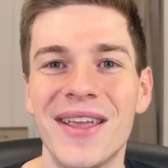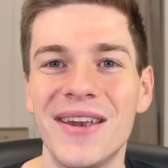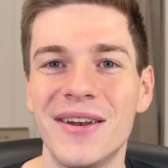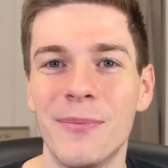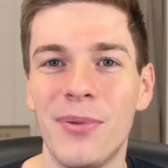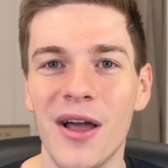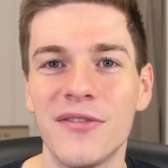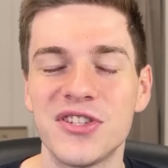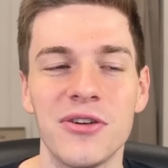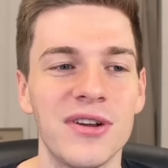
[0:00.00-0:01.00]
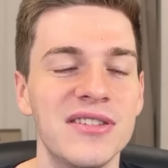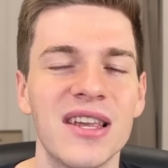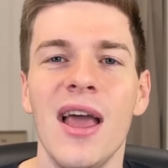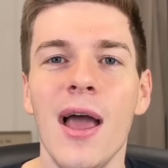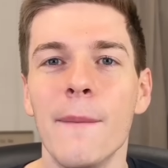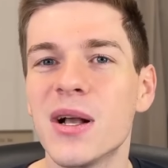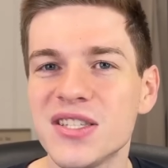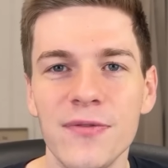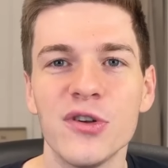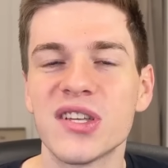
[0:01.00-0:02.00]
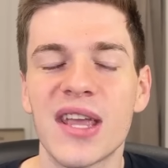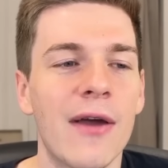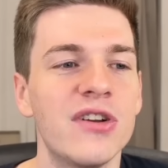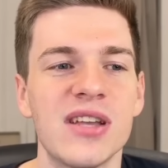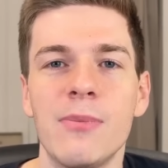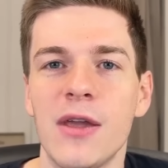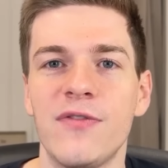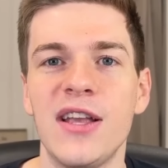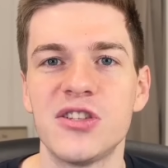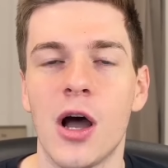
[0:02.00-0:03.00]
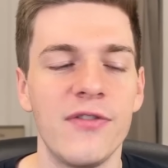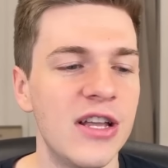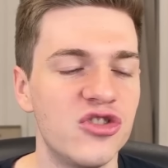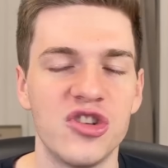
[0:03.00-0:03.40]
again in a playoff series, because it feels like every time they face off, it's